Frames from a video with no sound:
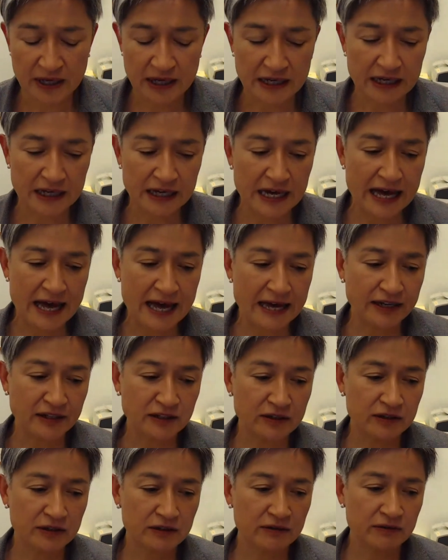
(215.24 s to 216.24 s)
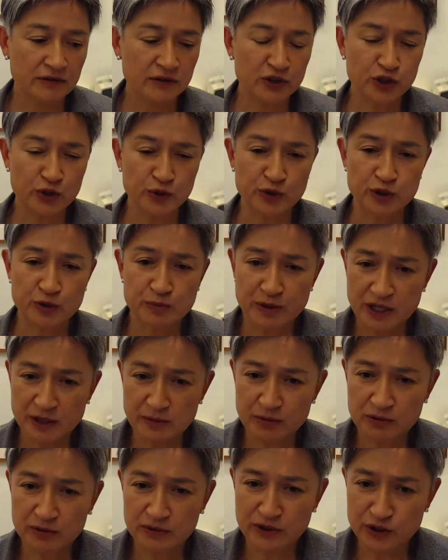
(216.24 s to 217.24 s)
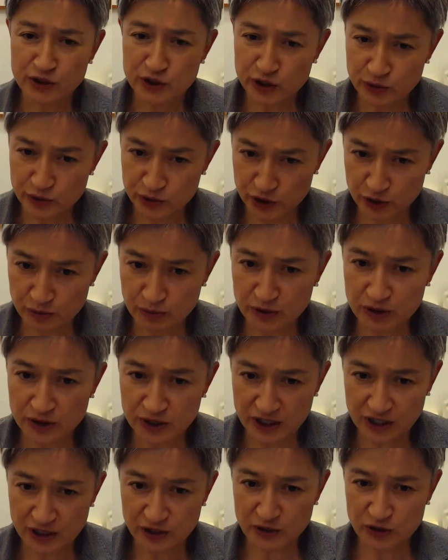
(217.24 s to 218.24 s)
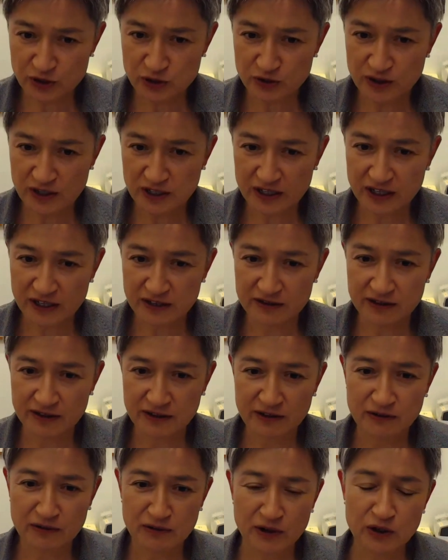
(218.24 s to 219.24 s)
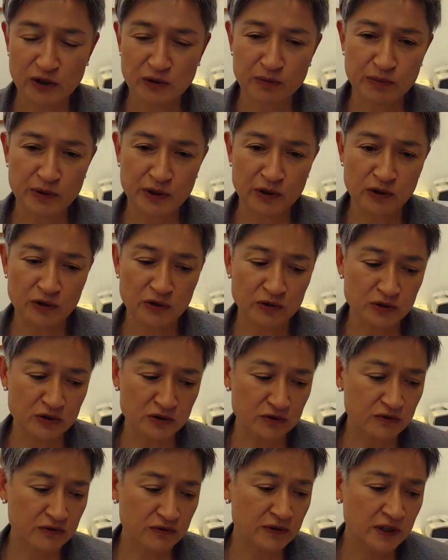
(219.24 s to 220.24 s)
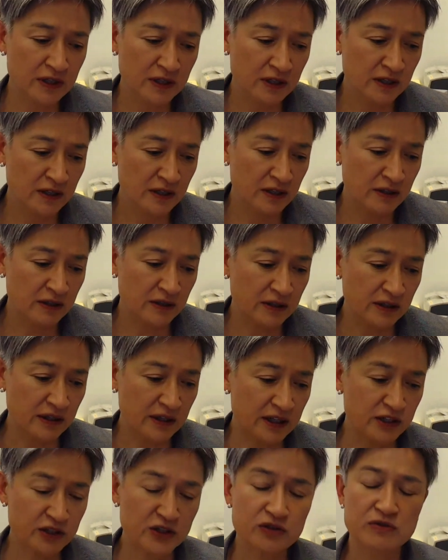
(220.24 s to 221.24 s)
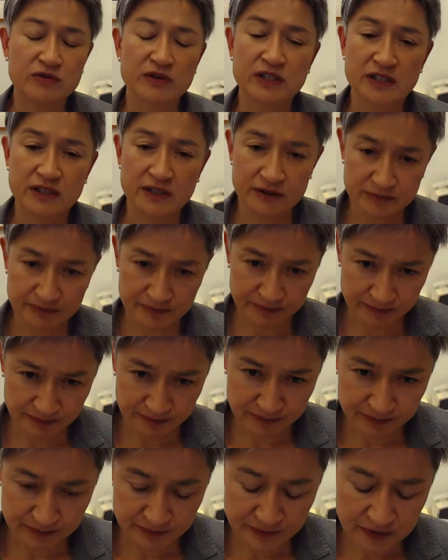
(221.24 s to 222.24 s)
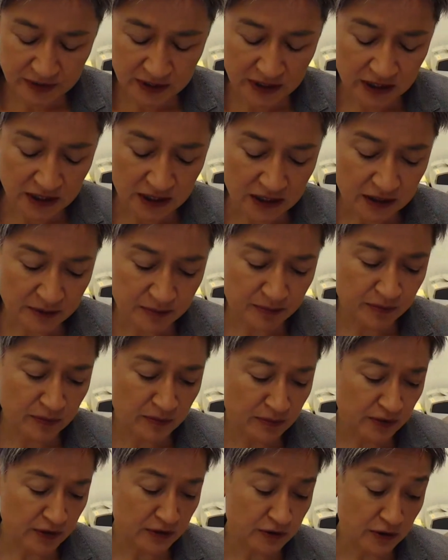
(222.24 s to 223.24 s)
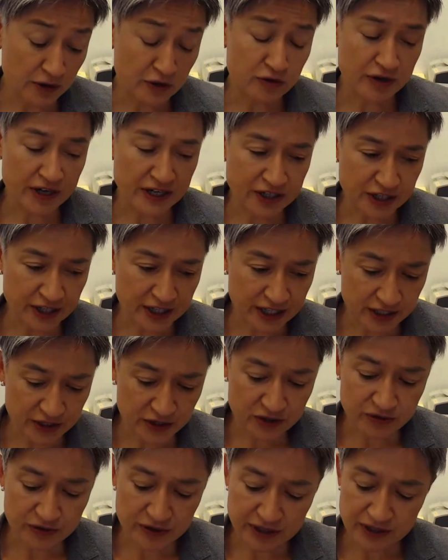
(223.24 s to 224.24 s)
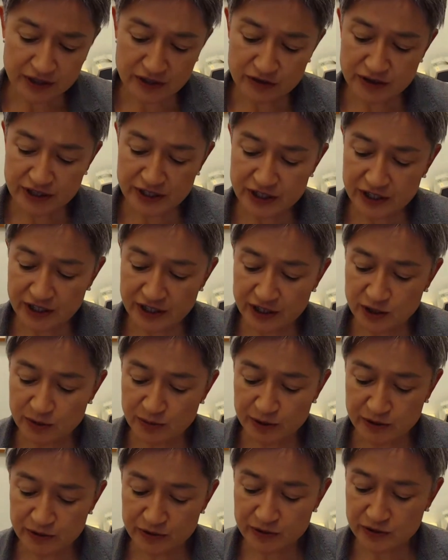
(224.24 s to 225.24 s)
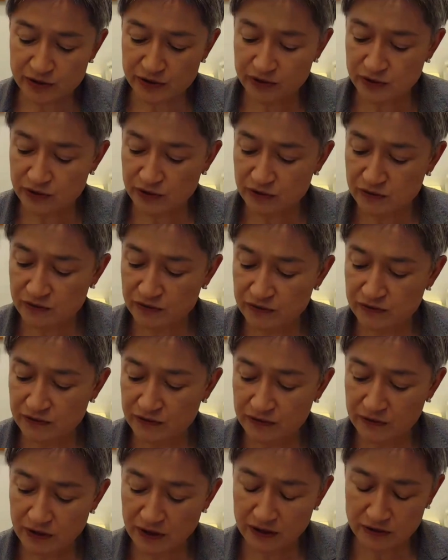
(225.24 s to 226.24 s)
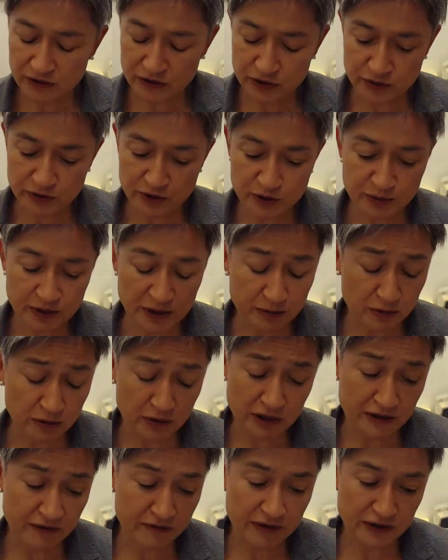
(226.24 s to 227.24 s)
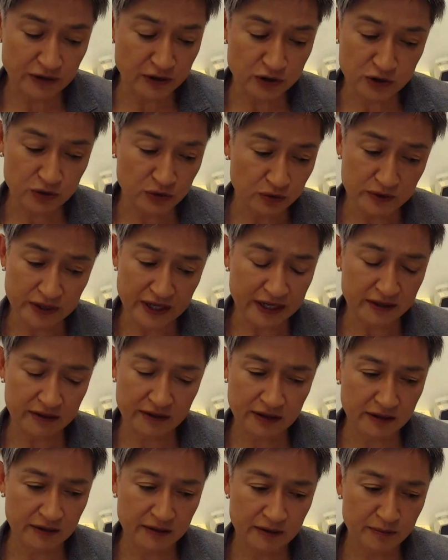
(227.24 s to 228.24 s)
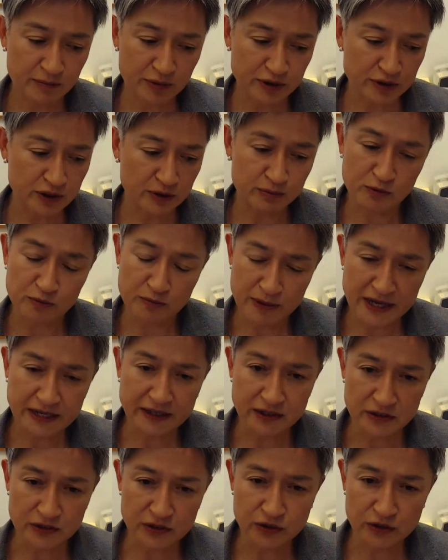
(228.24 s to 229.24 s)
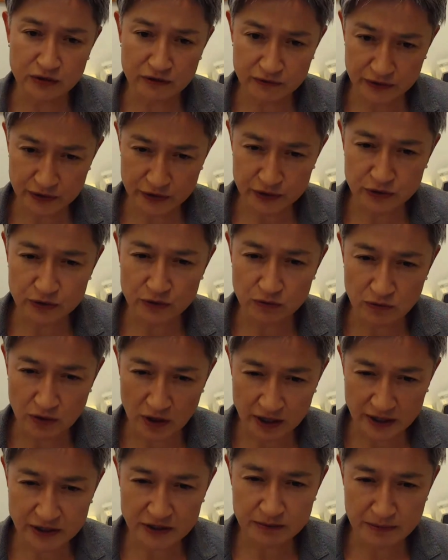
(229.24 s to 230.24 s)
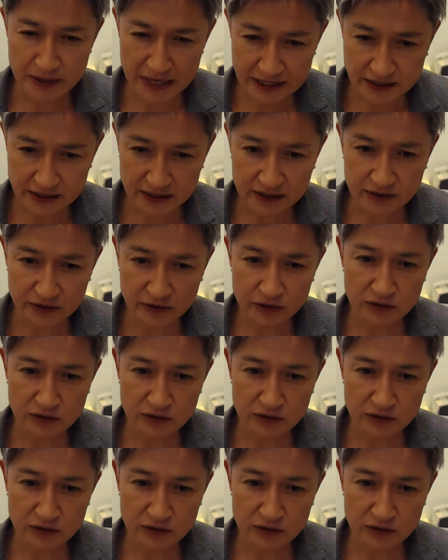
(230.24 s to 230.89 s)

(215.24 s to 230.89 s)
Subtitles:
And the Jewish people and the Jewish community in Australia, I think, because of the history, the tragic history and the tragic experiences of the Jewish people, have understood that principle matters, universal rights matter,